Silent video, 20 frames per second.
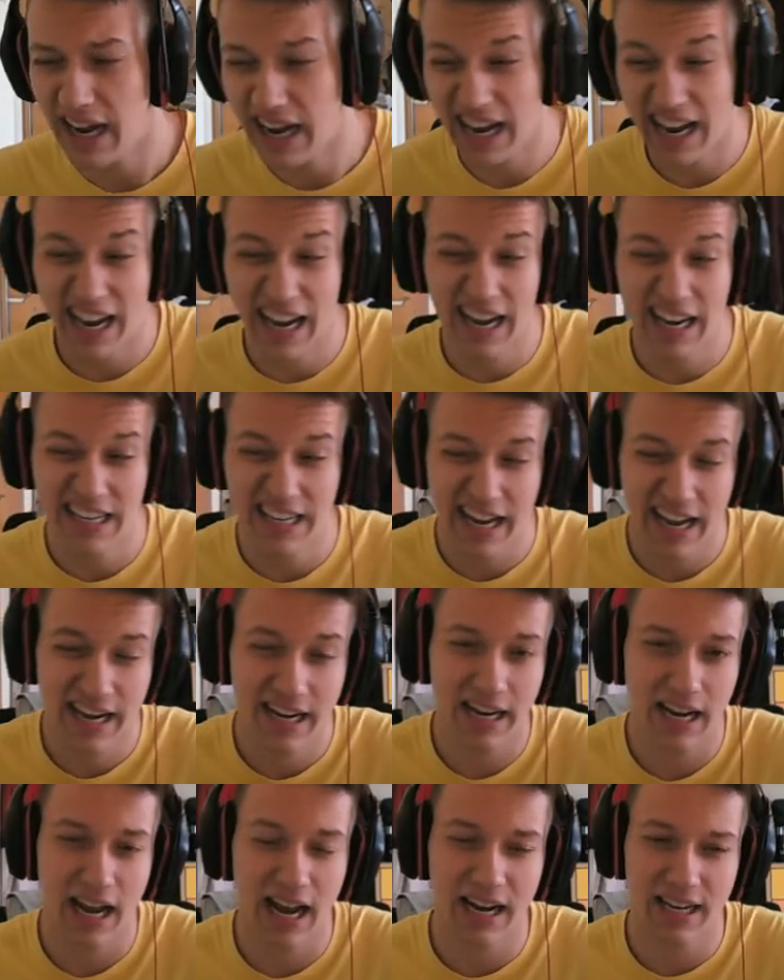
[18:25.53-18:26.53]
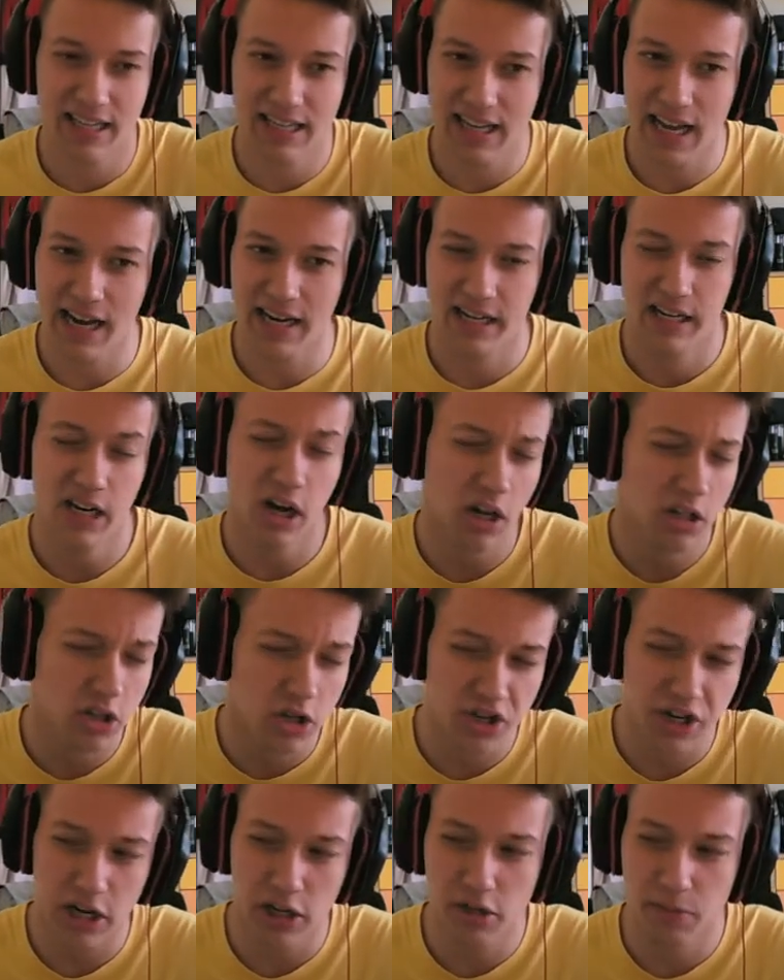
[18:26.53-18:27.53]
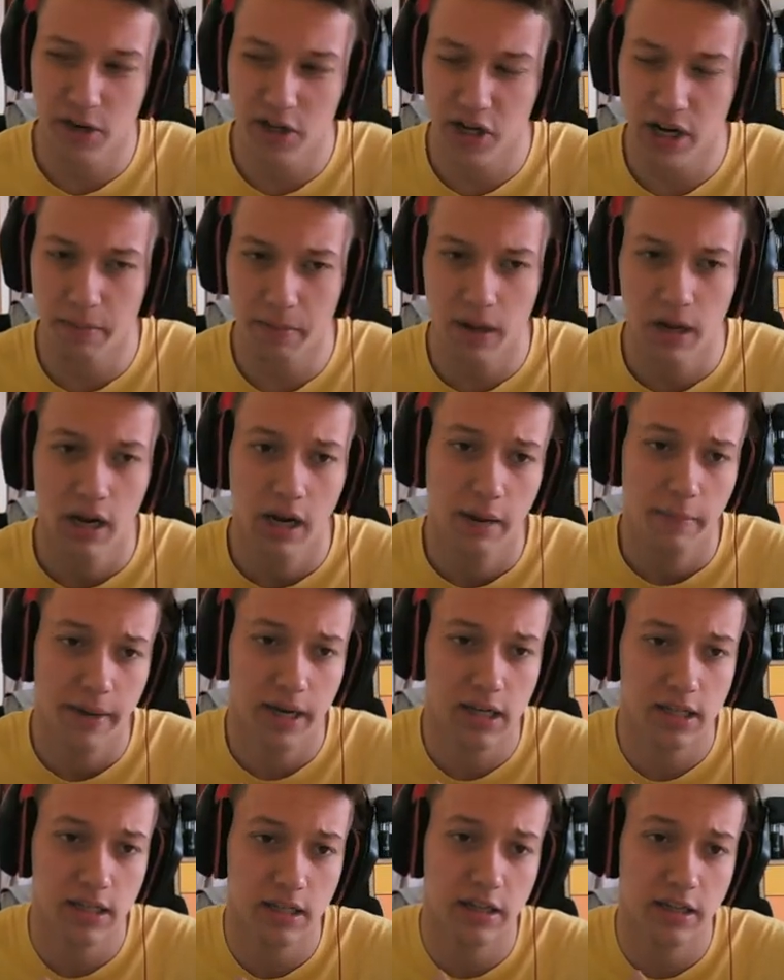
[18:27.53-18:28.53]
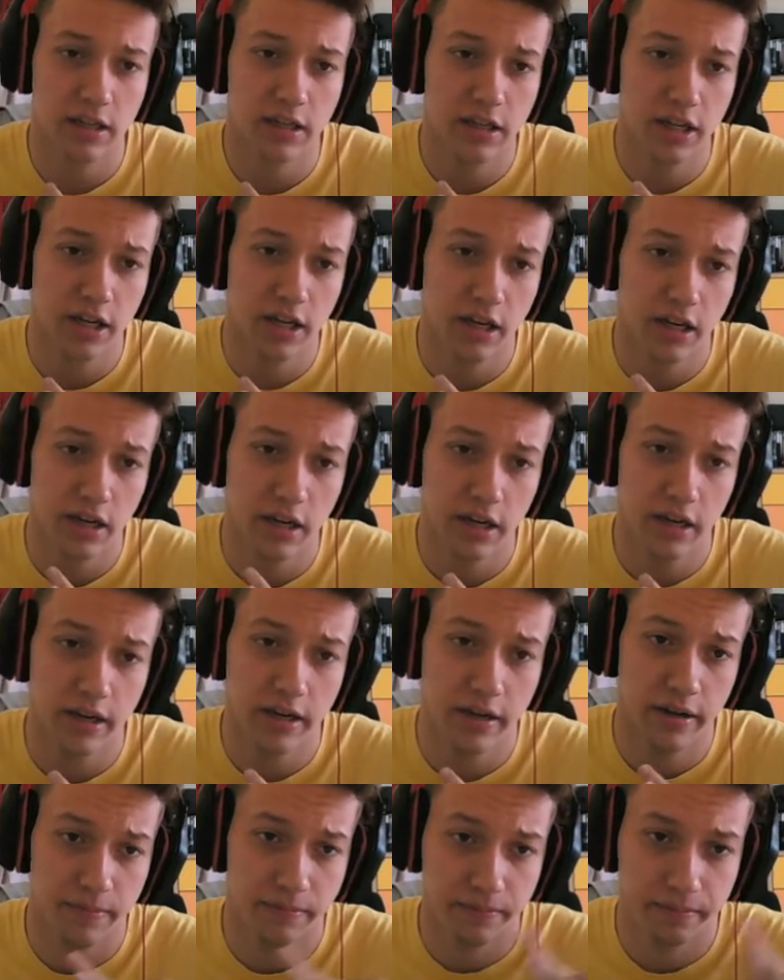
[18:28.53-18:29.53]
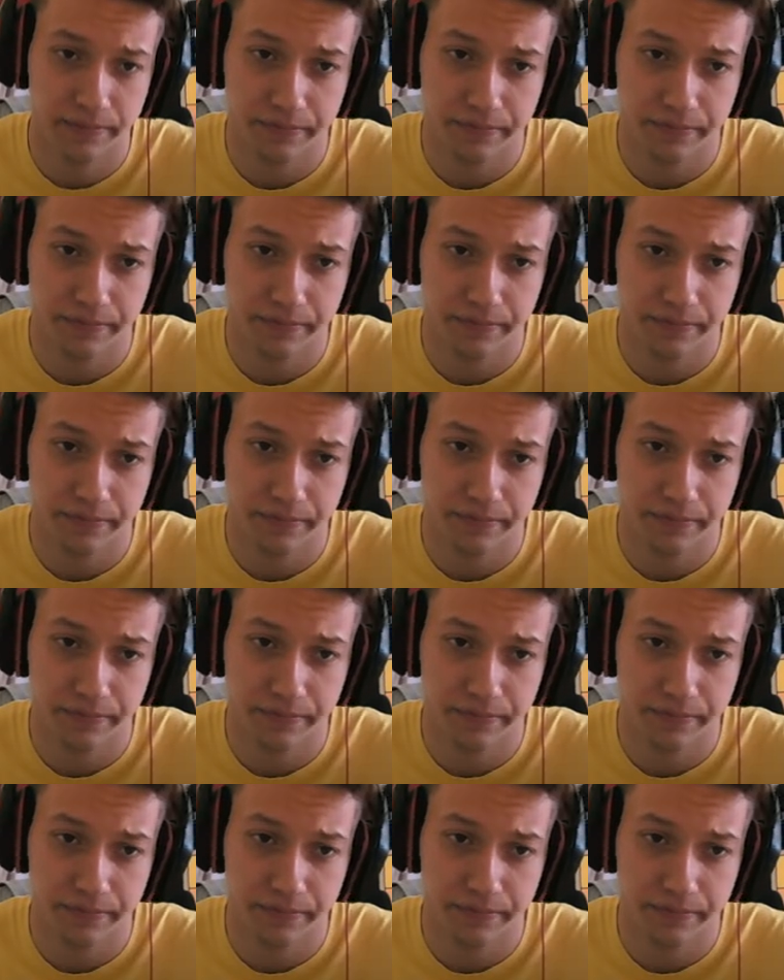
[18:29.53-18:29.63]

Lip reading: in the end, I decide not to Shell Smash up because the